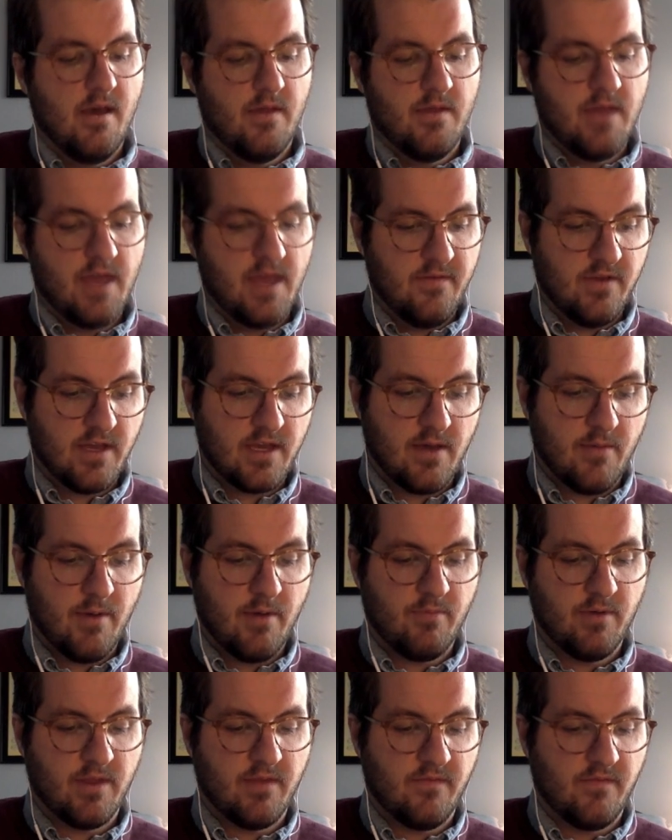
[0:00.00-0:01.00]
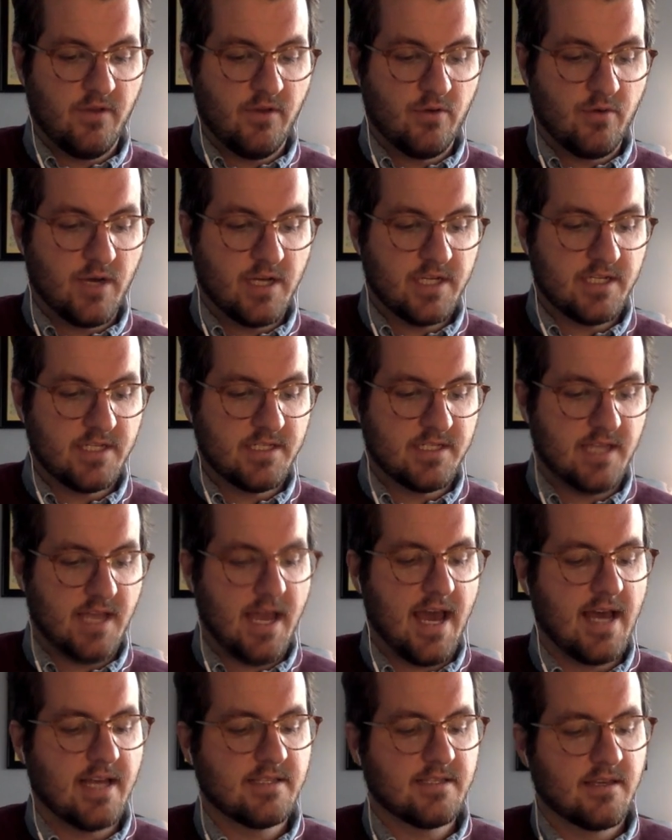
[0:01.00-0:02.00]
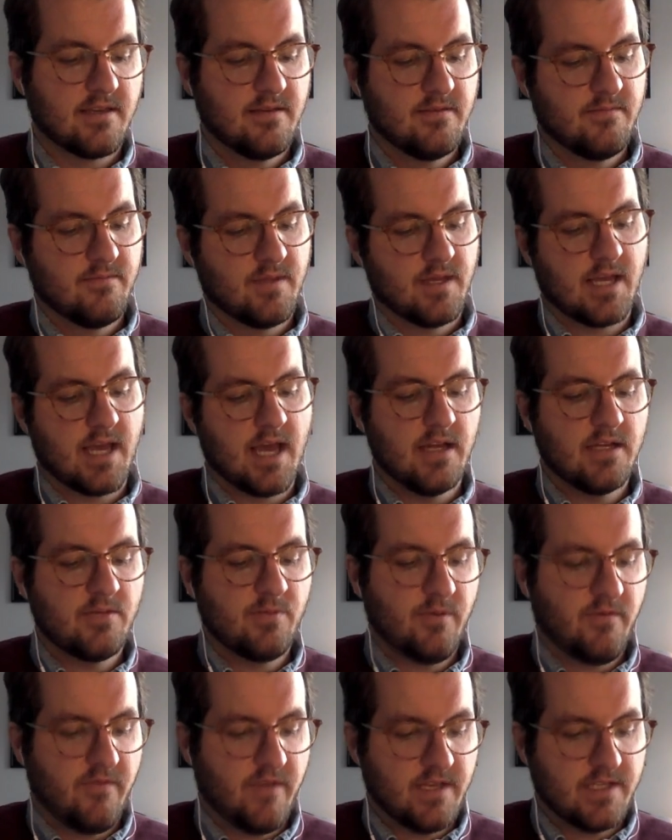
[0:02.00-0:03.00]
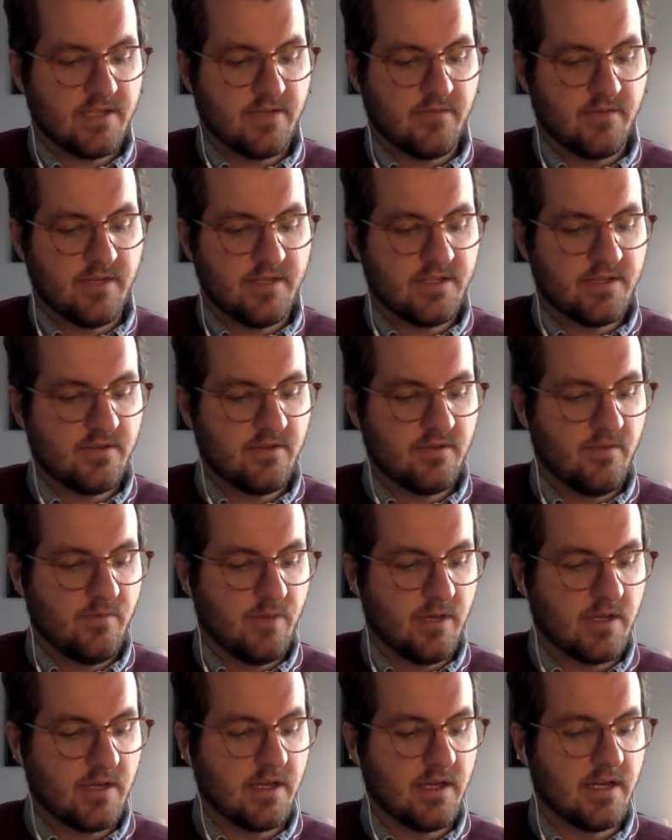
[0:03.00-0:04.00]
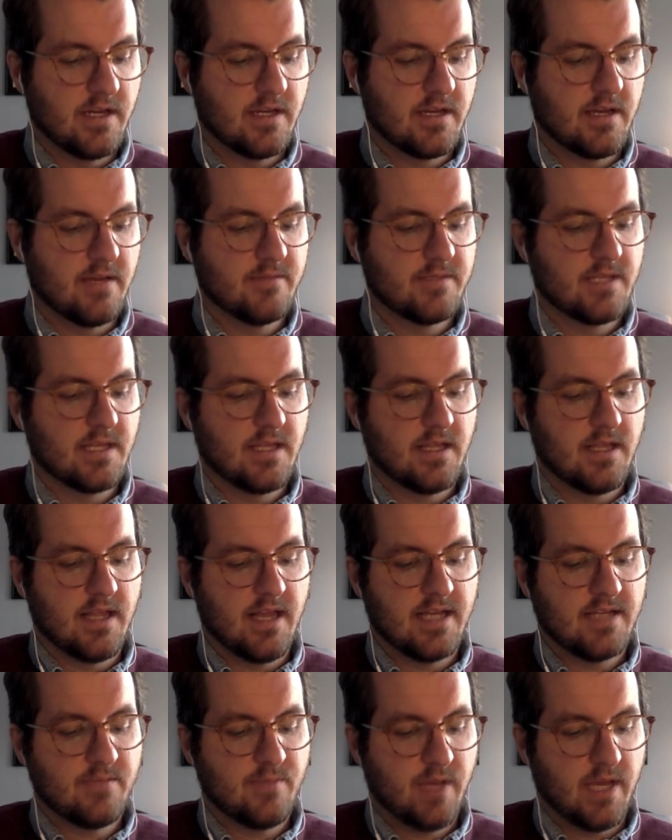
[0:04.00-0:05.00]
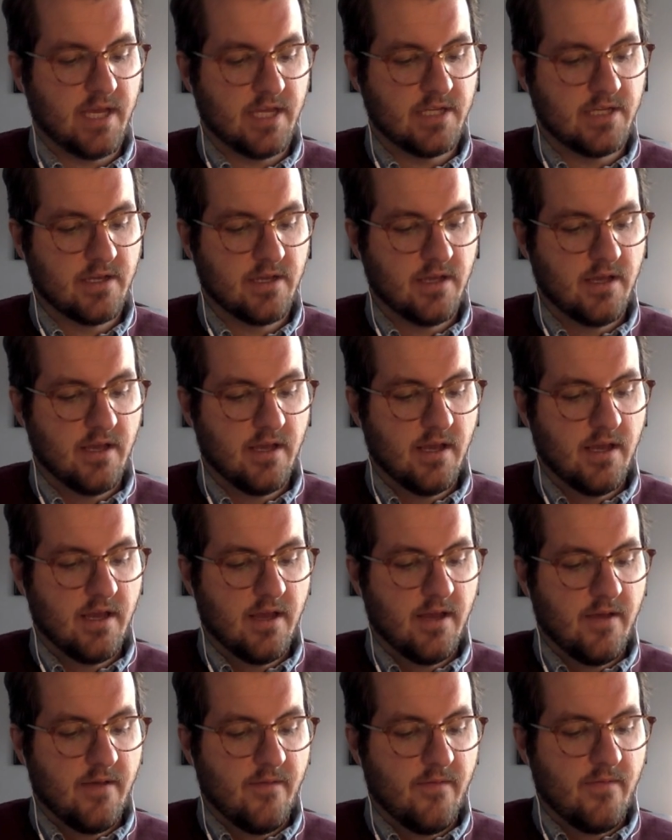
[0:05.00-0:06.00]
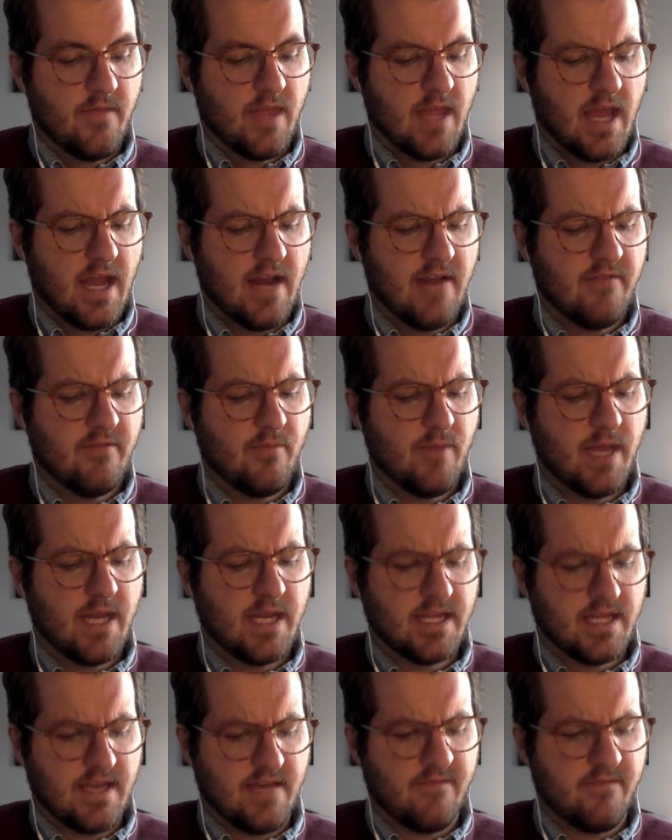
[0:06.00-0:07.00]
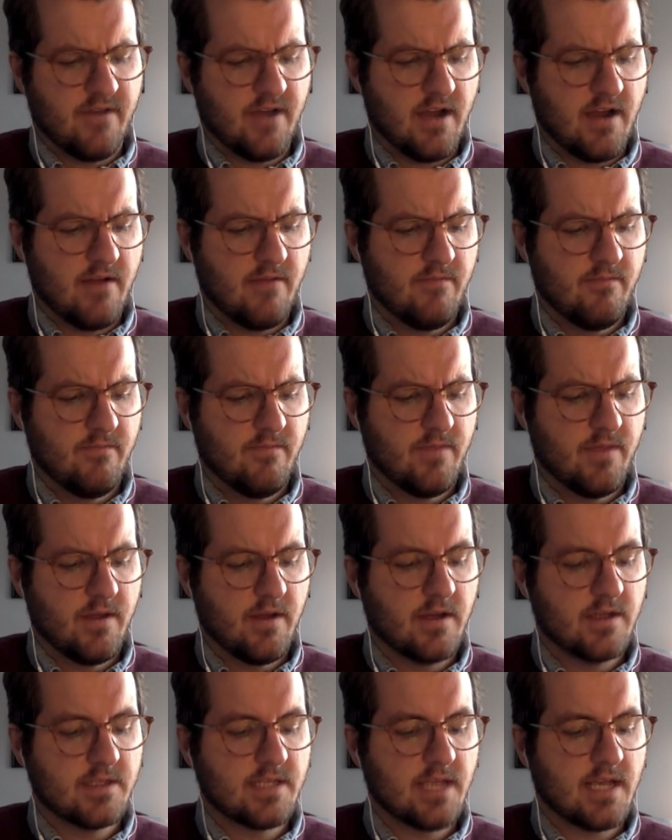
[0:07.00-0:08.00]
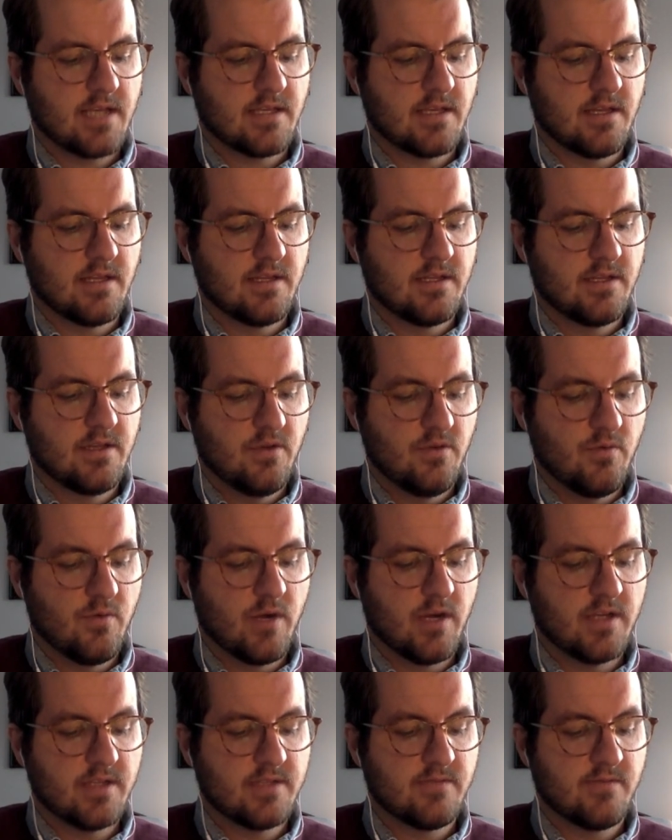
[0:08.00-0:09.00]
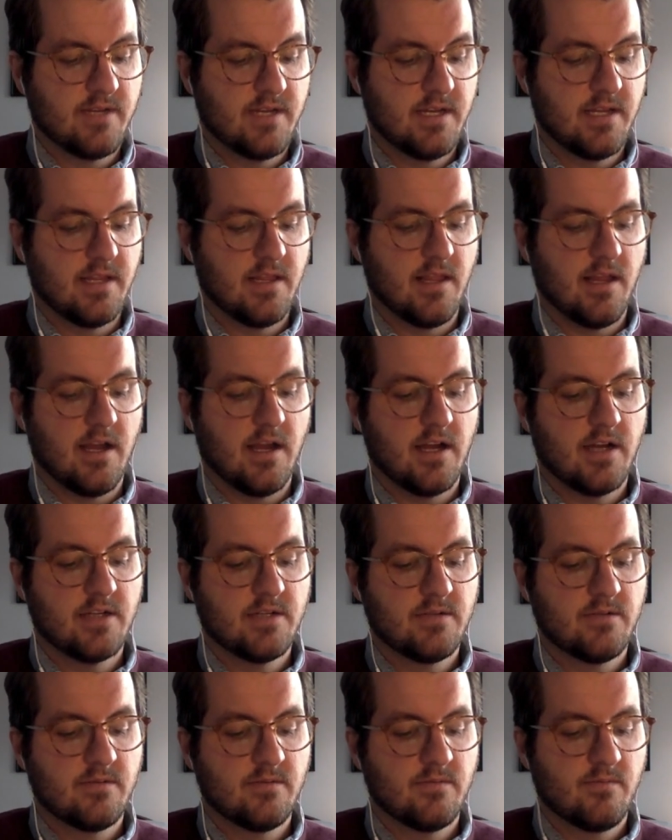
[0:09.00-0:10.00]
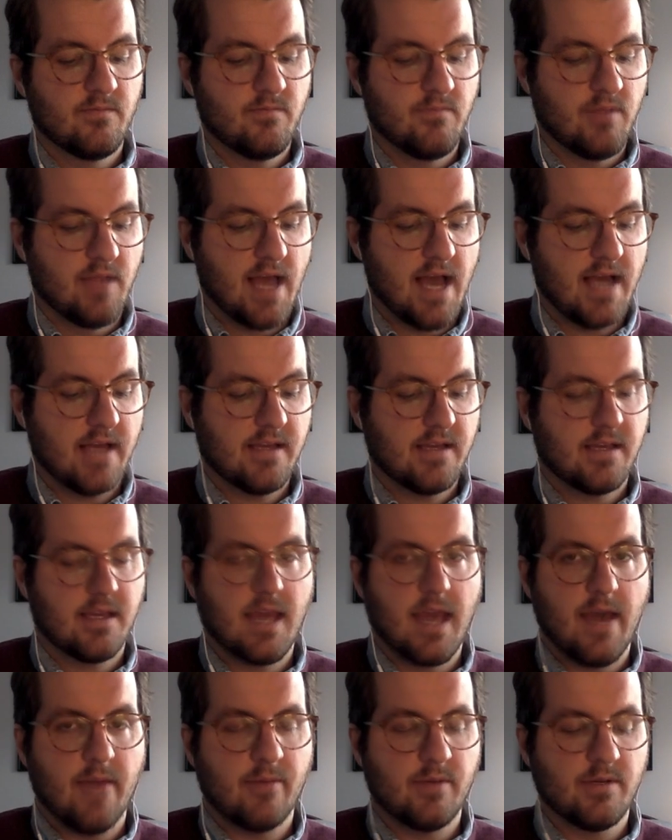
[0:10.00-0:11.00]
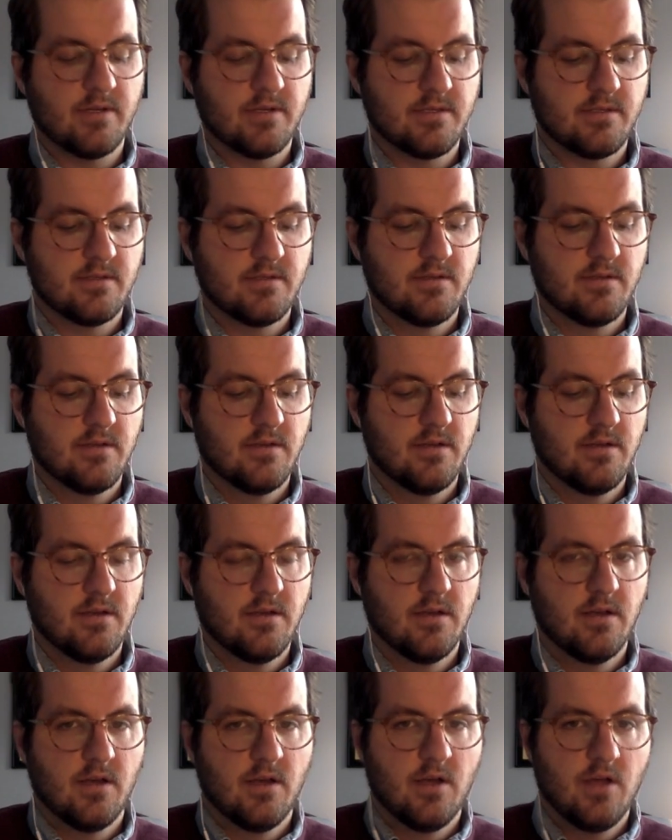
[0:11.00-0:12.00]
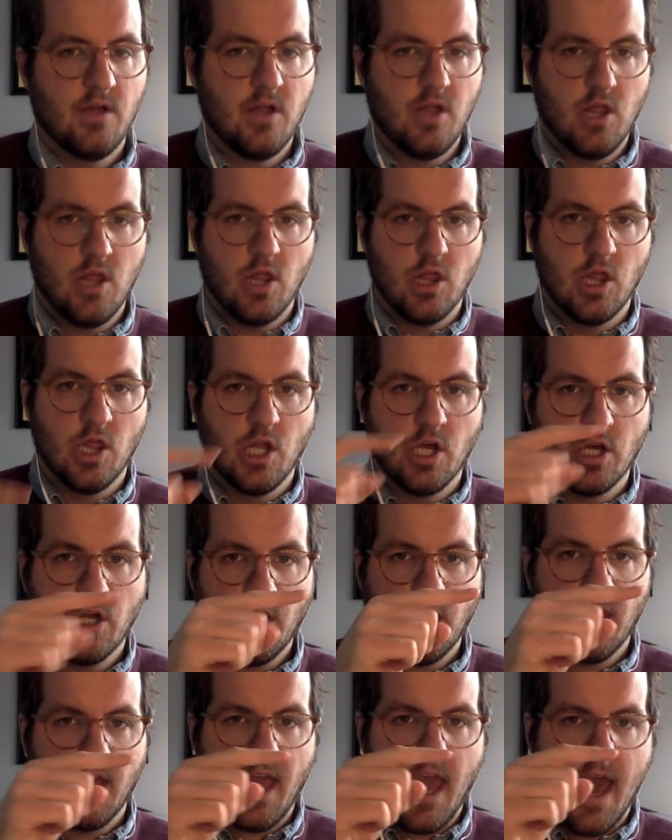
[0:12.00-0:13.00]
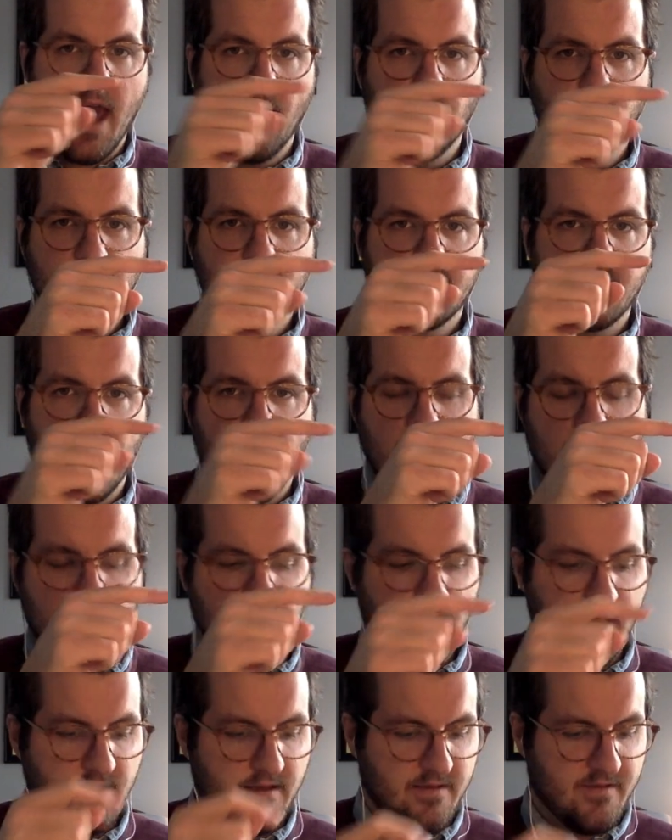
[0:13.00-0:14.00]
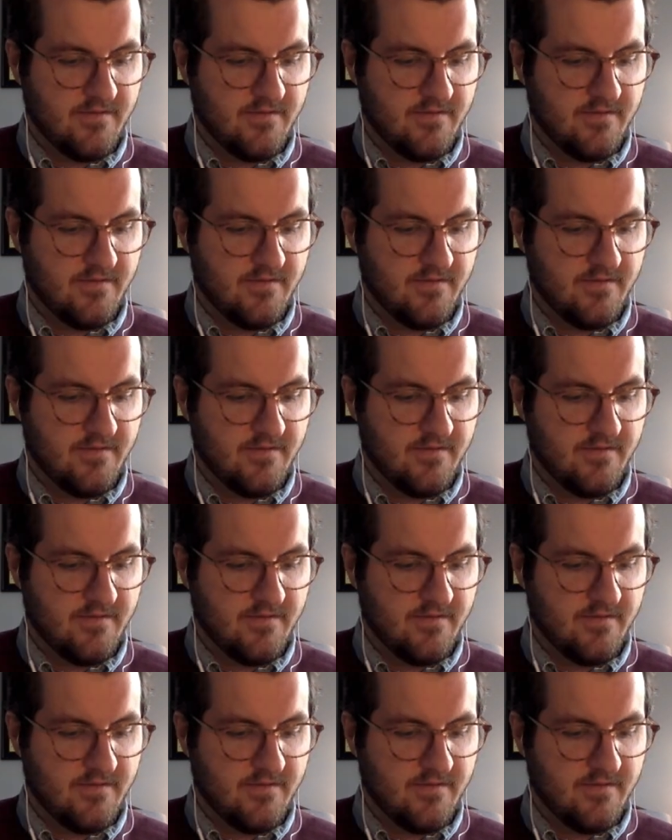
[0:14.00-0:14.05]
They even come up with a few questions to ask. The college professor reads through the booklet and comes to the last page. I never made it that far. There are exactly two words written in large block capitals. Look outside.